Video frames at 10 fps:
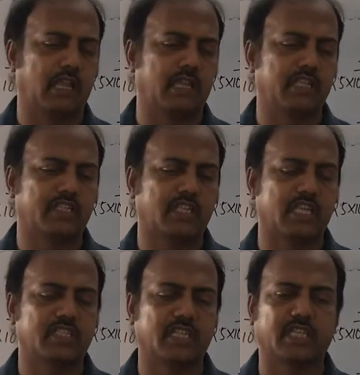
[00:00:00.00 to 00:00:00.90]

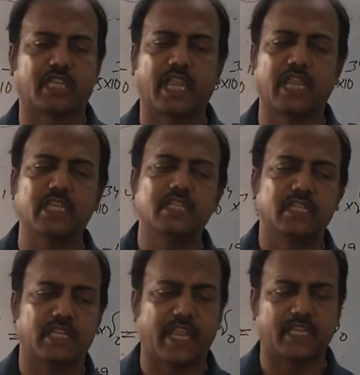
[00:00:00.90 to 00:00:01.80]
discuss it again
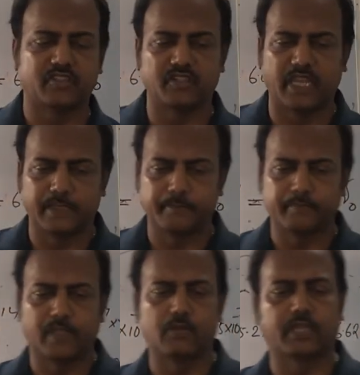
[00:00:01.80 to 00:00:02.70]
next day.
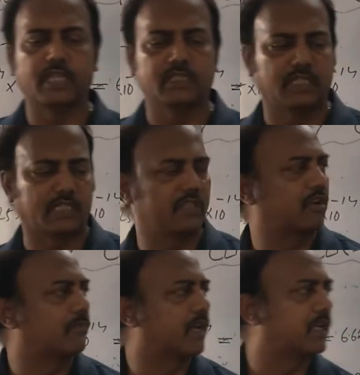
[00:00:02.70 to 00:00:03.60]
Okay, that is
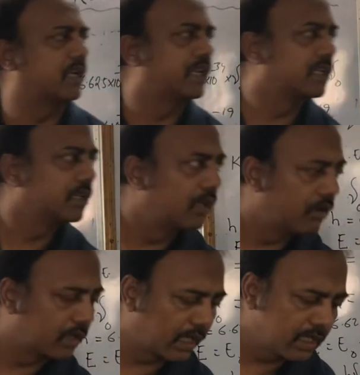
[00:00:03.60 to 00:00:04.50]
on Monday.
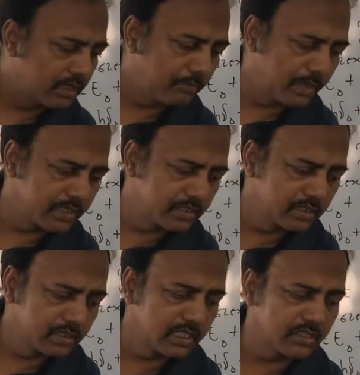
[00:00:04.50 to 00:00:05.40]
Okay, but
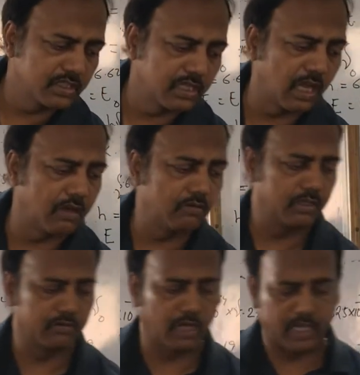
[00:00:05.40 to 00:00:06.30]
just now
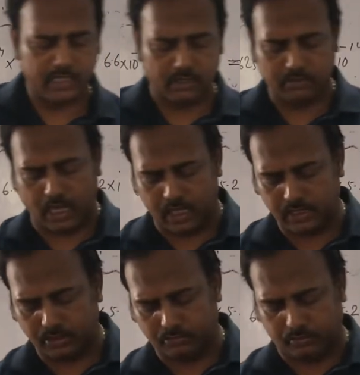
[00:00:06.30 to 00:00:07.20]
you write down the
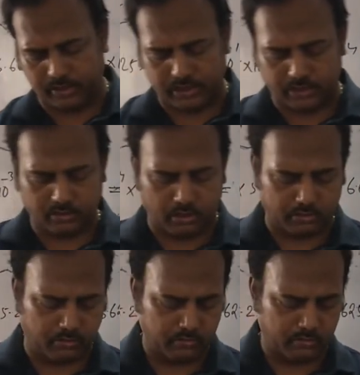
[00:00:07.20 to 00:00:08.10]
other two questions
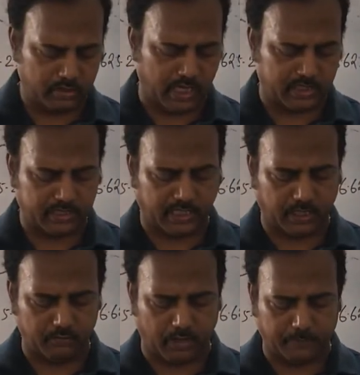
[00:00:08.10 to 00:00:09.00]
also. Right,
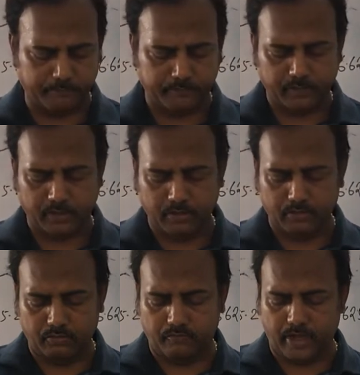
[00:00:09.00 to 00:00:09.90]
second one.
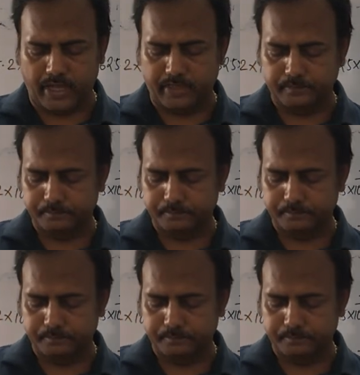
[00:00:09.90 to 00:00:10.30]
When